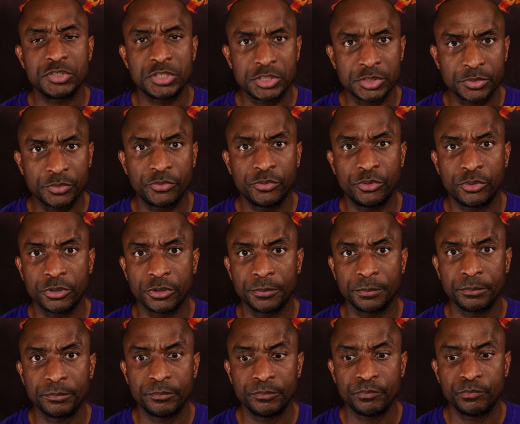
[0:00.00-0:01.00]
said this before
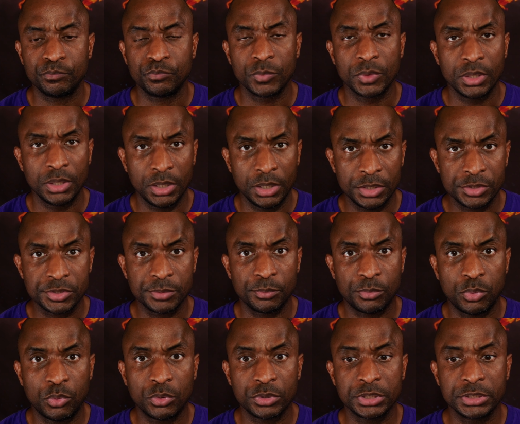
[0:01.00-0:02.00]
is
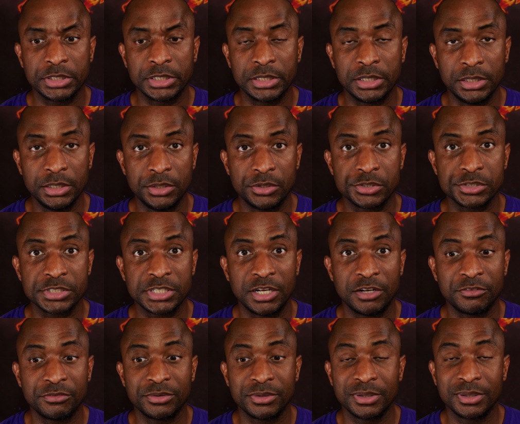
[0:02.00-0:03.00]
important that leaders
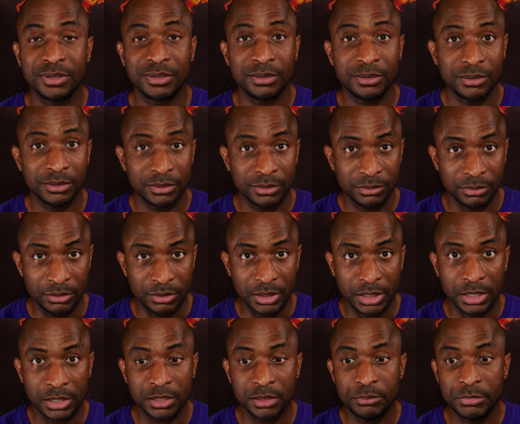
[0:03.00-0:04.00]
have
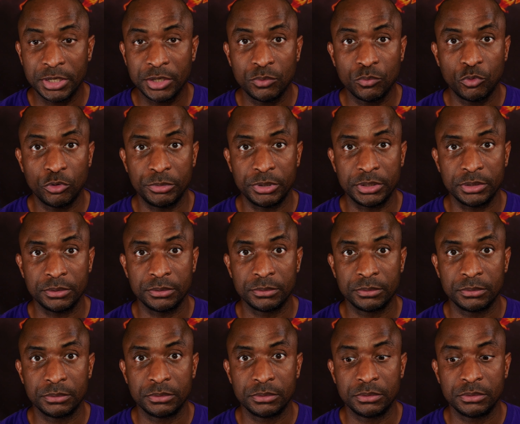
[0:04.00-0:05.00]
godly men and women
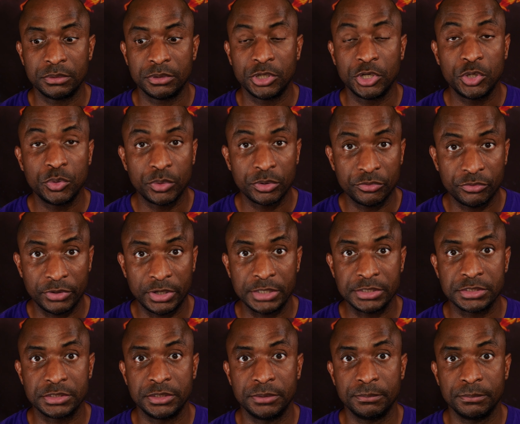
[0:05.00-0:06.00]
to
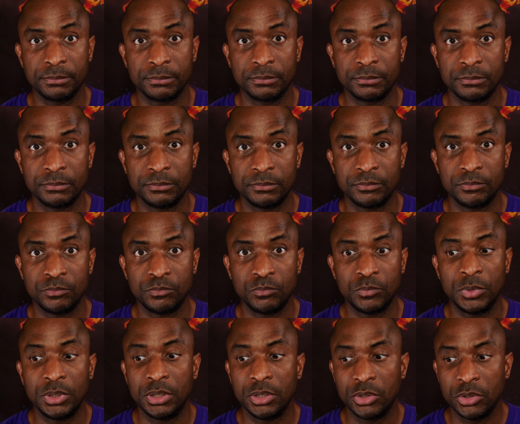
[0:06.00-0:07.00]
advise them,
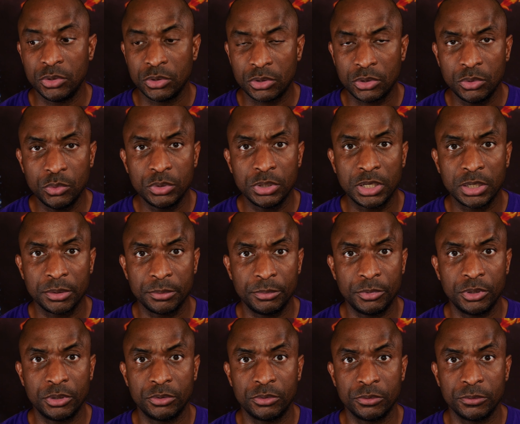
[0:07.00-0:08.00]
to include, let them
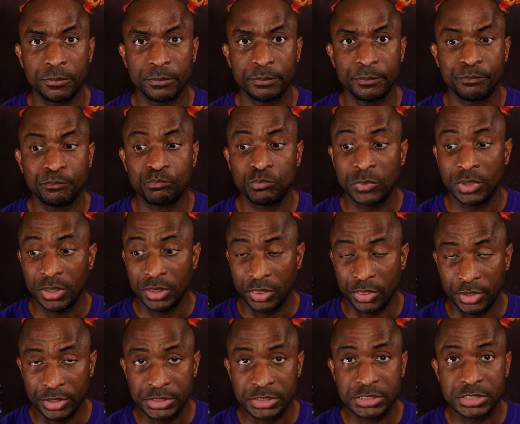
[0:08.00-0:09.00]
know
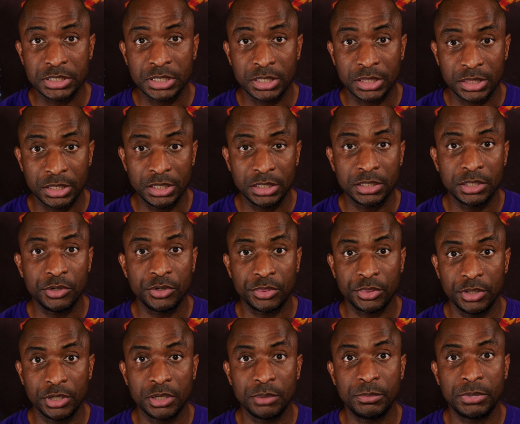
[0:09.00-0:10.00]
this thing that you're
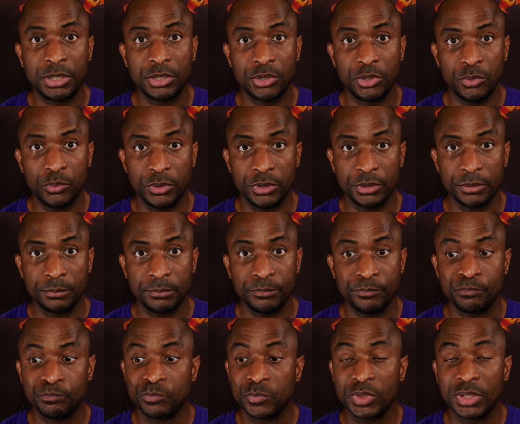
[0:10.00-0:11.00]
thinking about doing,
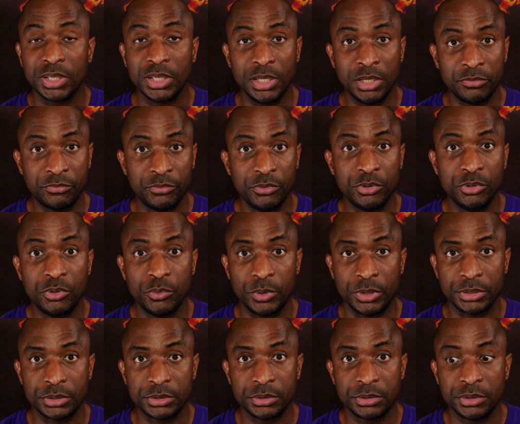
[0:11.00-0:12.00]
if you do
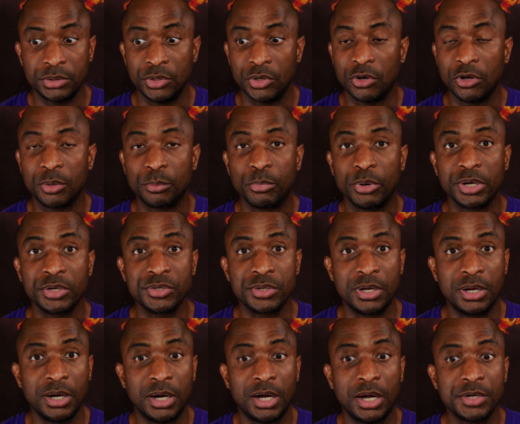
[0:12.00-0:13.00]
it, you're going to bring
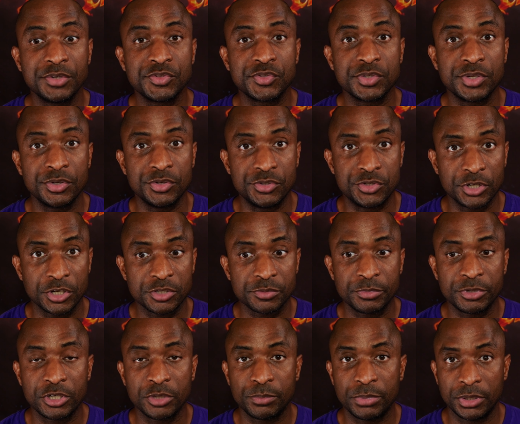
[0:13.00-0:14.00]
God's
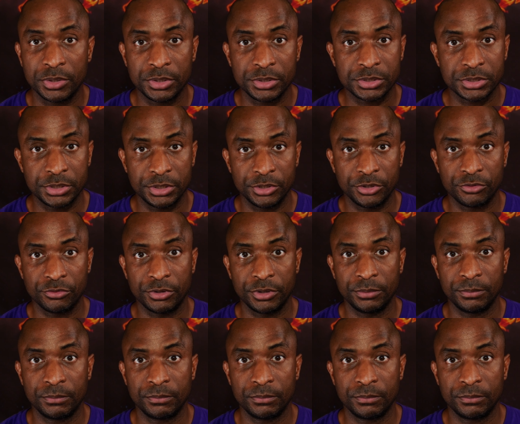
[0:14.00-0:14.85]
judgment upon this country.